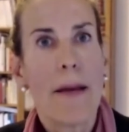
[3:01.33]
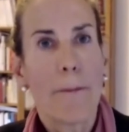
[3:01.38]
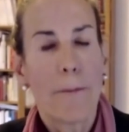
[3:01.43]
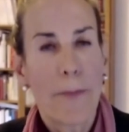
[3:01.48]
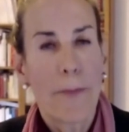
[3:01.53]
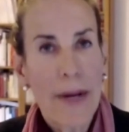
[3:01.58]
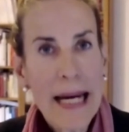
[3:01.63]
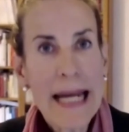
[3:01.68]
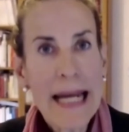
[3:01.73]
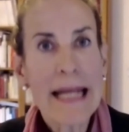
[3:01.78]

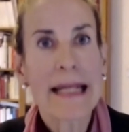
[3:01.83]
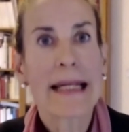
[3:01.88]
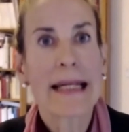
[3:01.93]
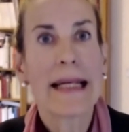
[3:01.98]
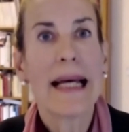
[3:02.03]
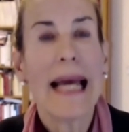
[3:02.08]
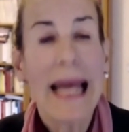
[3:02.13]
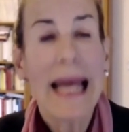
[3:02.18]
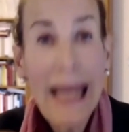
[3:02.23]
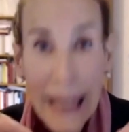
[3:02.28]
bring
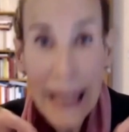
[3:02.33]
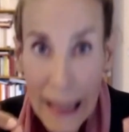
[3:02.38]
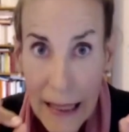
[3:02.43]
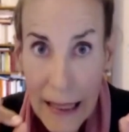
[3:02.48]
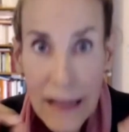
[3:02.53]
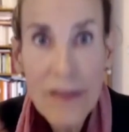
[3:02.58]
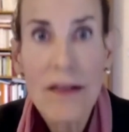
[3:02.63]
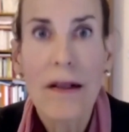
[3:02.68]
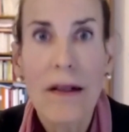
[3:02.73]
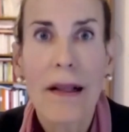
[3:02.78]
a
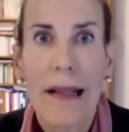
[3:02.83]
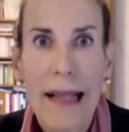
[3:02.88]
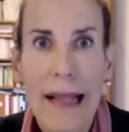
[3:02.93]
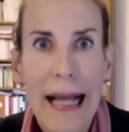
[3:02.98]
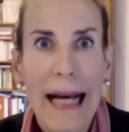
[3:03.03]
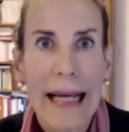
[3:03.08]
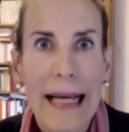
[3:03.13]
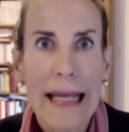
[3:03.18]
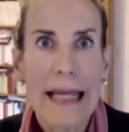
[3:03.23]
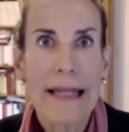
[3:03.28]
little
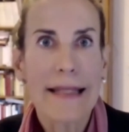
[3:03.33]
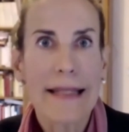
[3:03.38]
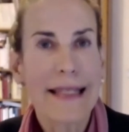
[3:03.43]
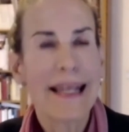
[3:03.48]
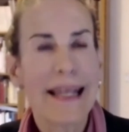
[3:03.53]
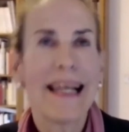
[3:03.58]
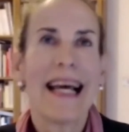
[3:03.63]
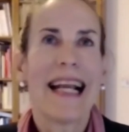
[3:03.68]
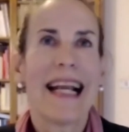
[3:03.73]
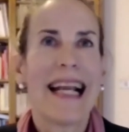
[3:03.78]
light,
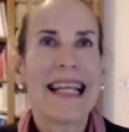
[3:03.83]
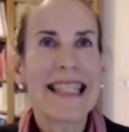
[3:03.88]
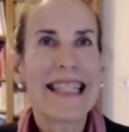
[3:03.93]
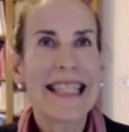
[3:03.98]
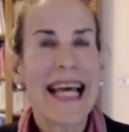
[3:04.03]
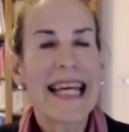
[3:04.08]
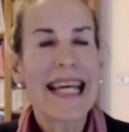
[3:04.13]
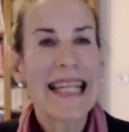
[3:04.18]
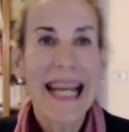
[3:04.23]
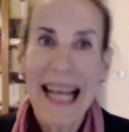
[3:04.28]
let's
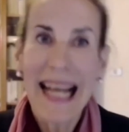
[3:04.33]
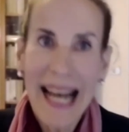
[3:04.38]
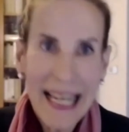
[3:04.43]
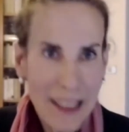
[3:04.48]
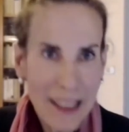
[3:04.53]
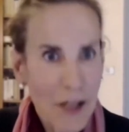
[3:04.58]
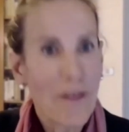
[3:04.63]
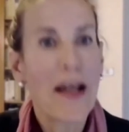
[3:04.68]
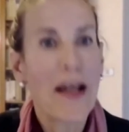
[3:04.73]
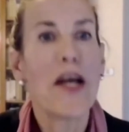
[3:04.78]
say the light
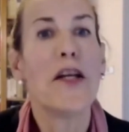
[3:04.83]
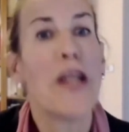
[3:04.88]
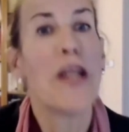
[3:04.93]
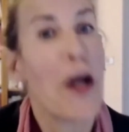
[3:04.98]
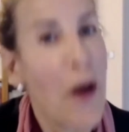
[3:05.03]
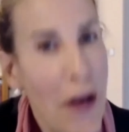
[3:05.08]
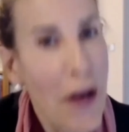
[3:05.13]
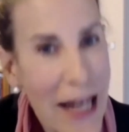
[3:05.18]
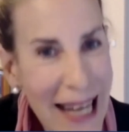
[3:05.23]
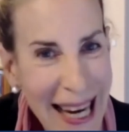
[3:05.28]
of an
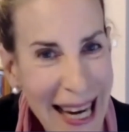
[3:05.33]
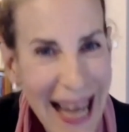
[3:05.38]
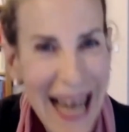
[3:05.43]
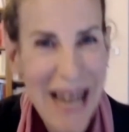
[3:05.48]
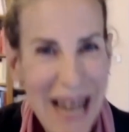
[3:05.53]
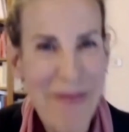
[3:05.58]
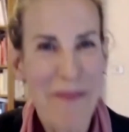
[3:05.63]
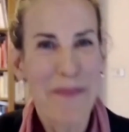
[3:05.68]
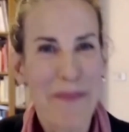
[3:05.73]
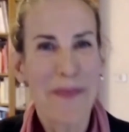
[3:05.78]
oil
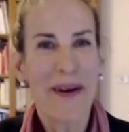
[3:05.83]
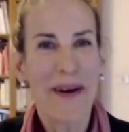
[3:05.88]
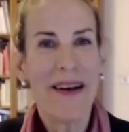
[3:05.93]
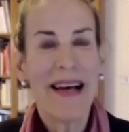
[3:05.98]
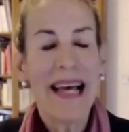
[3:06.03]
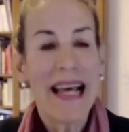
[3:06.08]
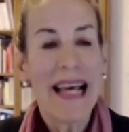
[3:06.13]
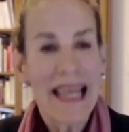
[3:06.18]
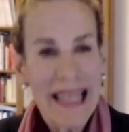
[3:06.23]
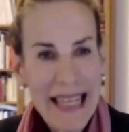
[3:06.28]
lamp,
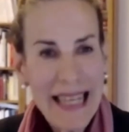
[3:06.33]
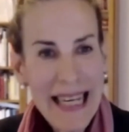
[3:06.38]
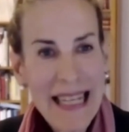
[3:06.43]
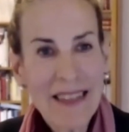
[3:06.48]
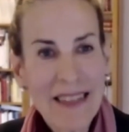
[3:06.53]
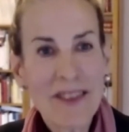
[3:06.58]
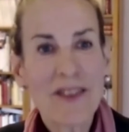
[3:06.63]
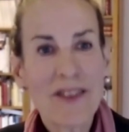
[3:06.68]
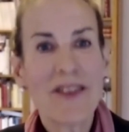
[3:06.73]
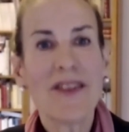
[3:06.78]

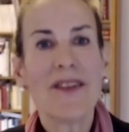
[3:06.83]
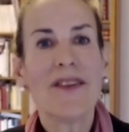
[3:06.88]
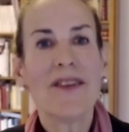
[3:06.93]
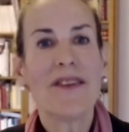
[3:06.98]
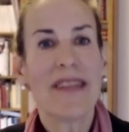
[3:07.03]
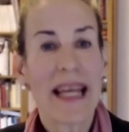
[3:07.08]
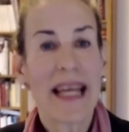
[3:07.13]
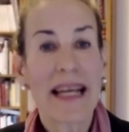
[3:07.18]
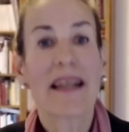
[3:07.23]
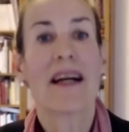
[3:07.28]
into
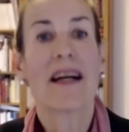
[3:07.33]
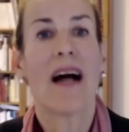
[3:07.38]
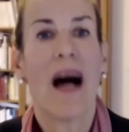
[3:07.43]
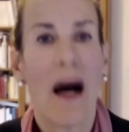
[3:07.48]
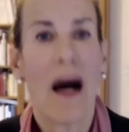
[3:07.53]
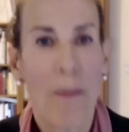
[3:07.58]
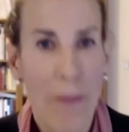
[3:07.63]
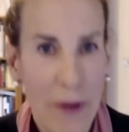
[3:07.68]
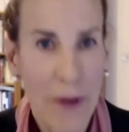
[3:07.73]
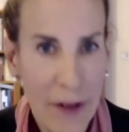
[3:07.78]
the
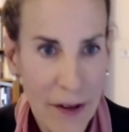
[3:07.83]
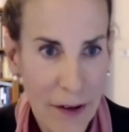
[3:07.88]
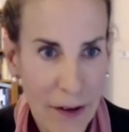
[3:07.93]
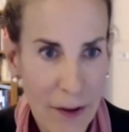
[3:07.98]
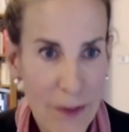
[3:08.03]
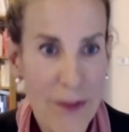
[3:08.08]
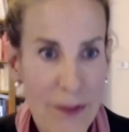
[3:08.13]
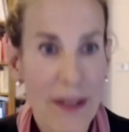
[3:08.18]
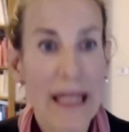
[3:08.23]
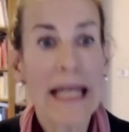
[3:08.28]

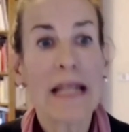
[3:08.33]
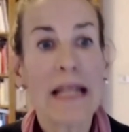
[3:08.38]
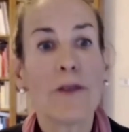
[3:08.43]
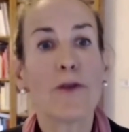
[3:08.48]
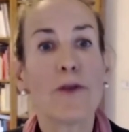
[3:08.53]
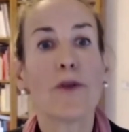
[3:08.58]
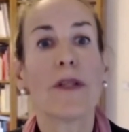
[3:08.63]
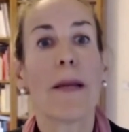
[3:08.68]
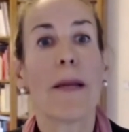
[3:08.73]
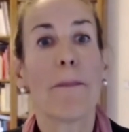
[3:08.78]
commoners,
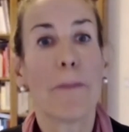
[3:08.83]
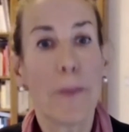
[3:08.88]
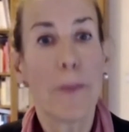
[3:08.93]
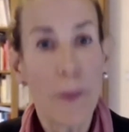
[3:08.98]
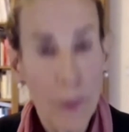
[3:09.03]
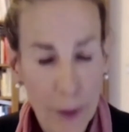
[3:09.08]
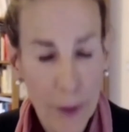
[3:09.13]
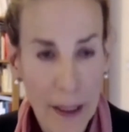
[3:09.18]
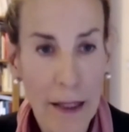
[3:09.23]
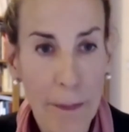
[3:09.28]
into the
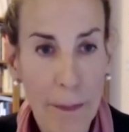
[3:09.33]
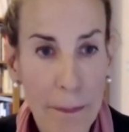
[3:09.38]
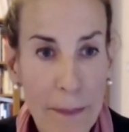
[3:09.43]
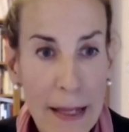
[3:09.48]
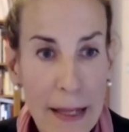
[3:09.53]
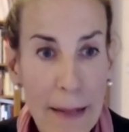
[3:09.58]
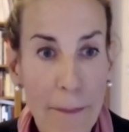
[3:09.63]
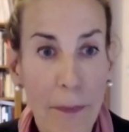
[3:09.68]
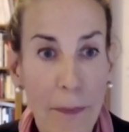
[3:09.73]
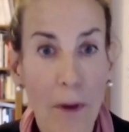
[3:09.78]
poorer
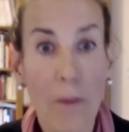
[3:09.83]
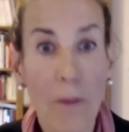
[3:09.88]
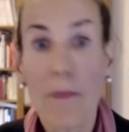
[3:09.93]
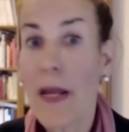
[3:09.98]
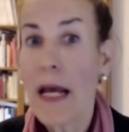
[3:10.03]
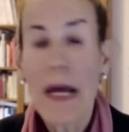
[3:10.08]
people.